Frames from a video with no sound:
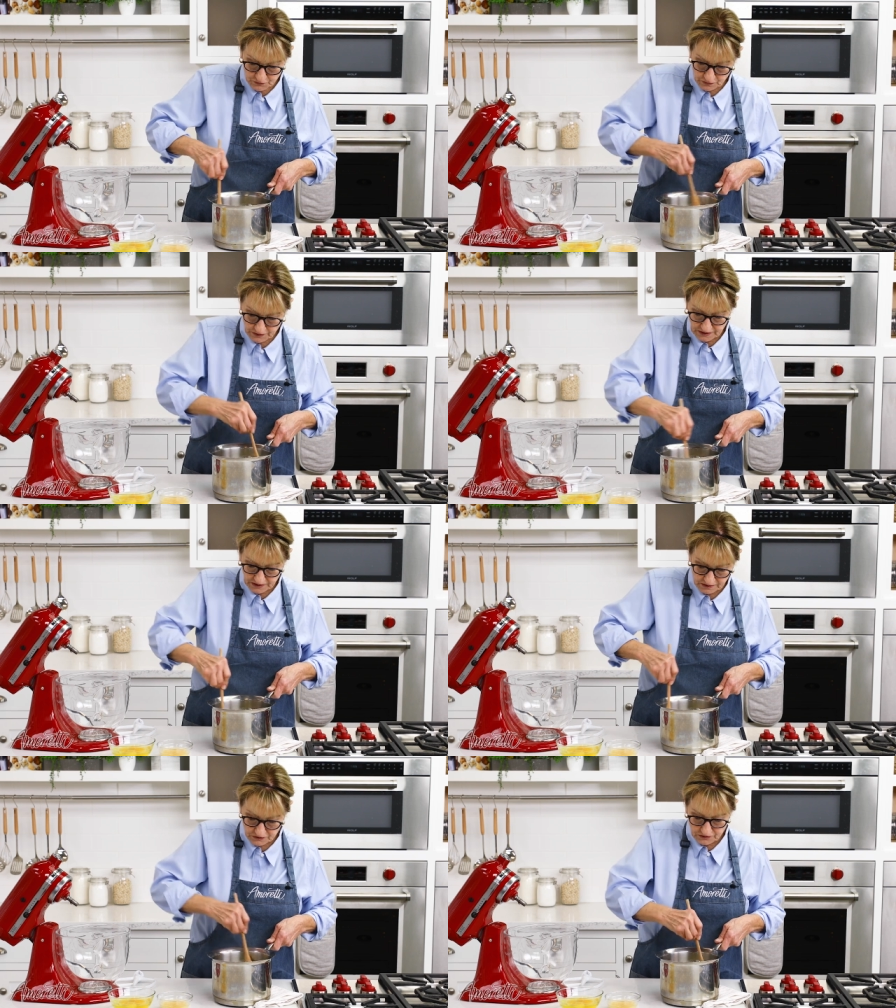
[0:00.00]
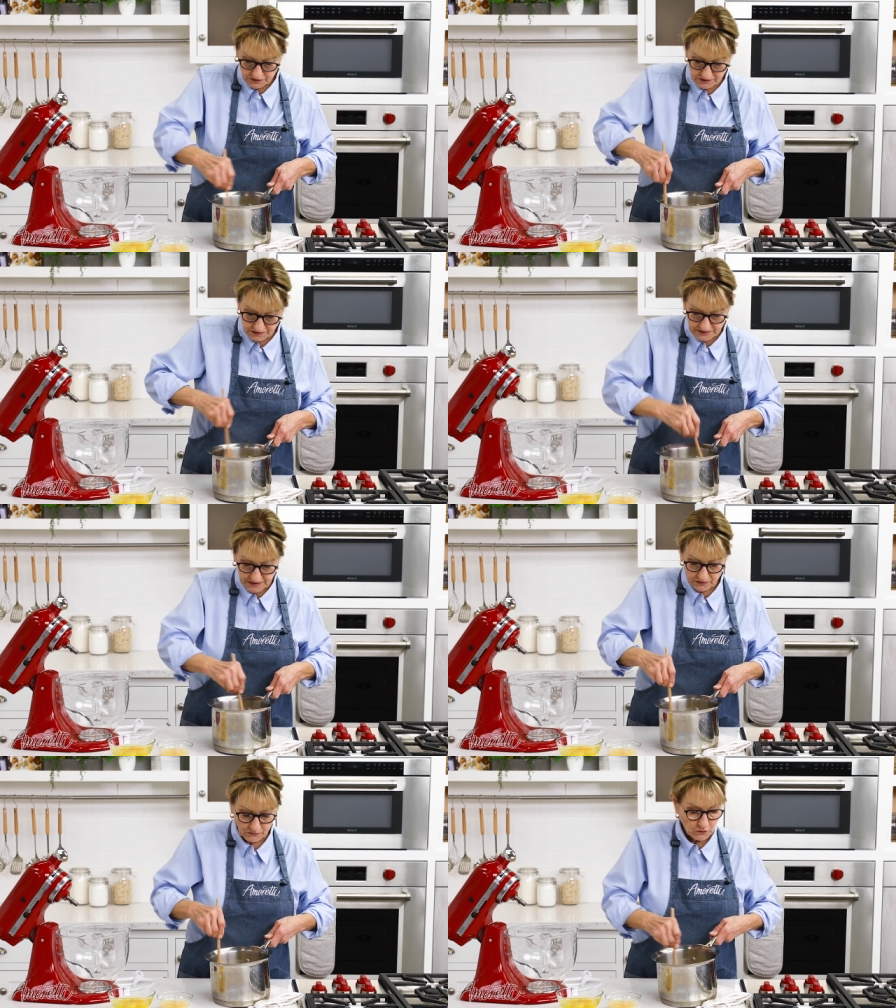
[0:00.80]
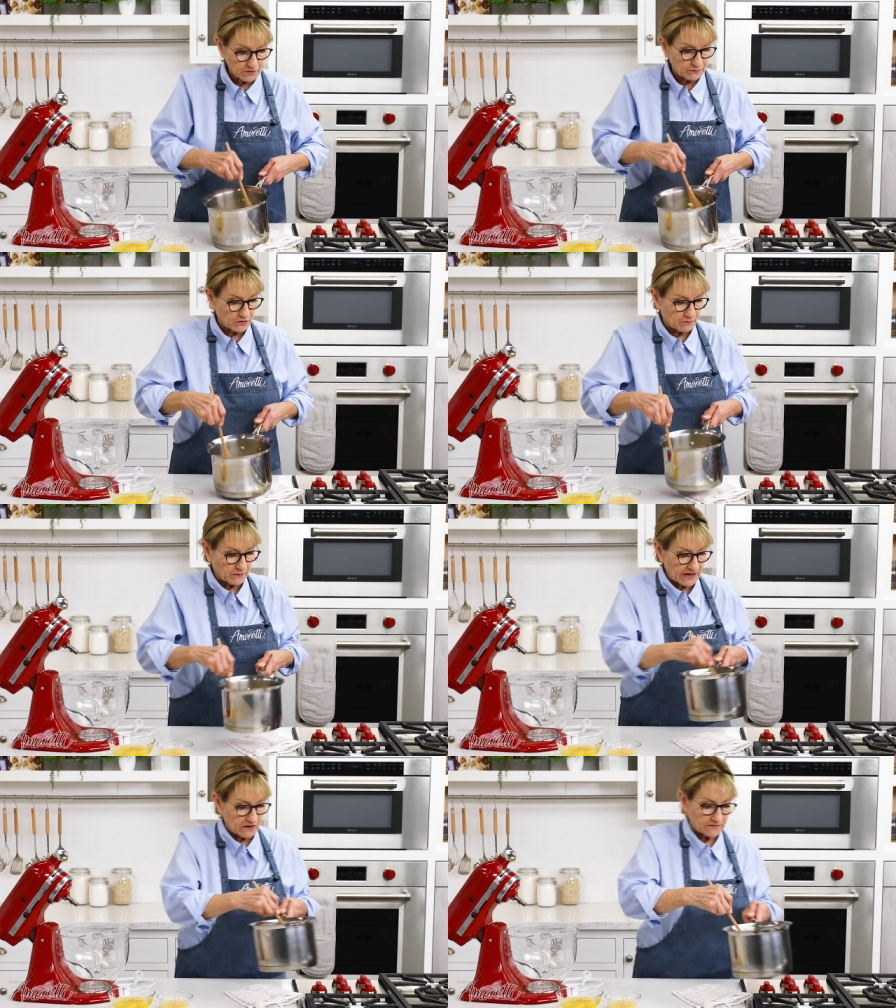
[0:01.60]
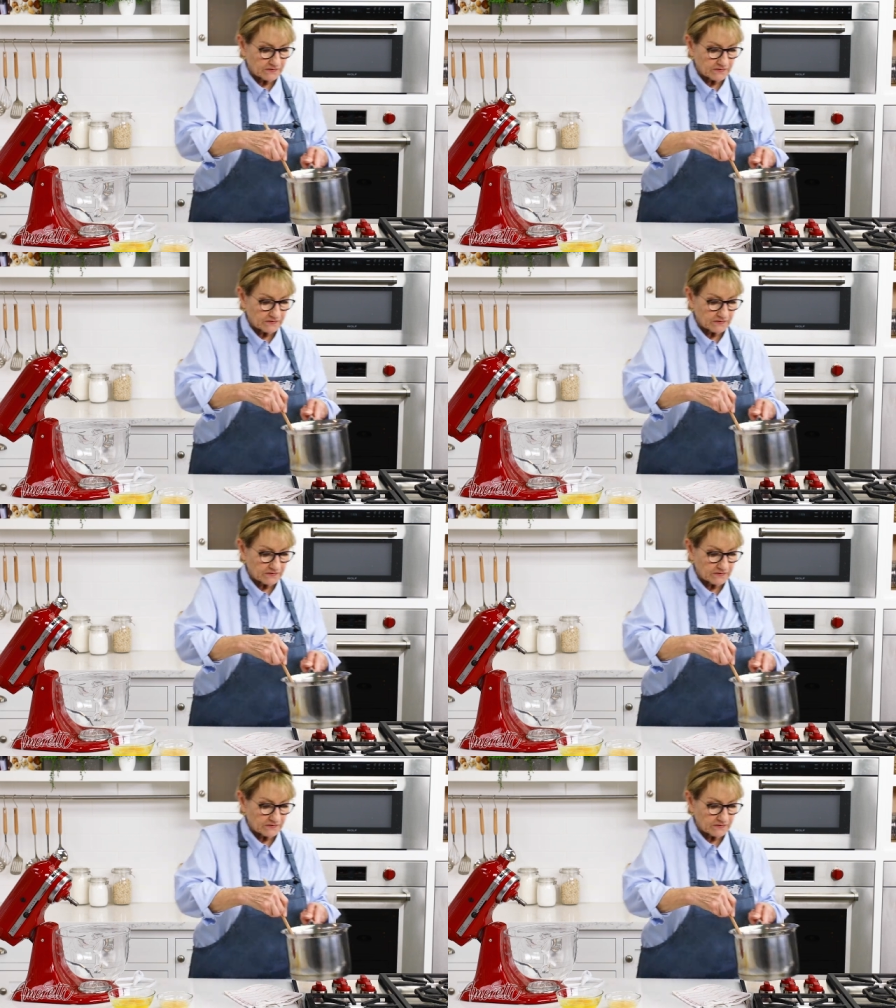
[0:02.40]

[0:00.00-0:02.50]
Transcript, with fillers: pretty good. Now I'm going to put it back